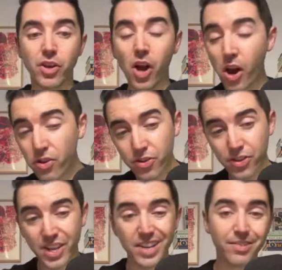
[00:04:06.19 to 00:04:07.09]
The other
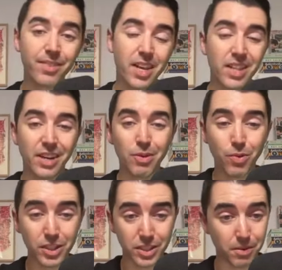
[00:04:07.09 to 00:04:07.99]
thing that I
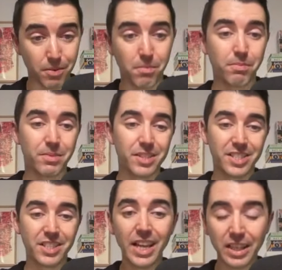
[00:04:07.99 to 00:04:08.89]
was
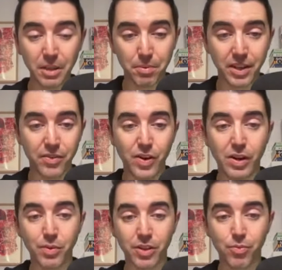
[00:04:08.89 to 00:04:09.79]
slightly playing
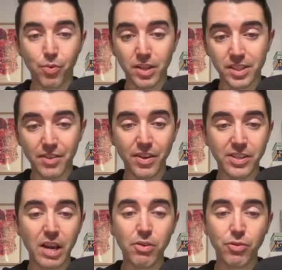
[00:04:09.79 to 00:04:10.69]
around with was if I
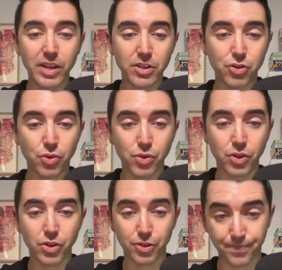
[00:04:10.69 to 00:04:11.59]
downgrade
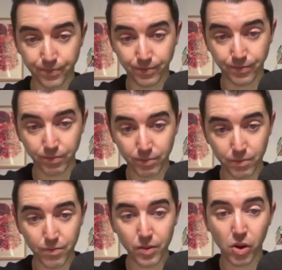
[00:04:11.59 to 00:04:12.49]
George
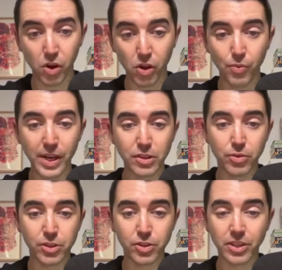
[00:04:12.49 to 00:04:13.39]
all the way
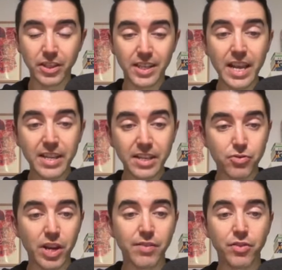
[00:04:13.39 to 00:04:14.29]
to a certain Canadian
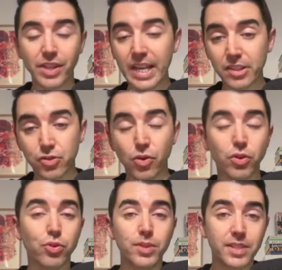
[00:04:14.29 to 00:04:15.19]
driver, Lance
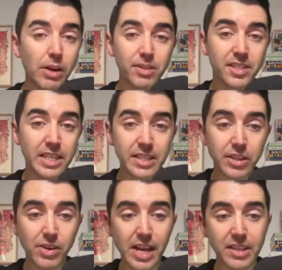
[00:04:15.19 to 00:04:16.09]
Stroll, who is now a
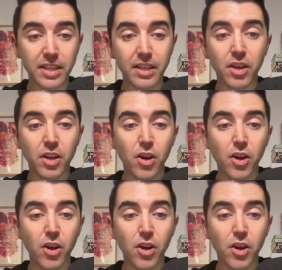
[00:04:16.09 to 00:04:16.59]
C-tier asset,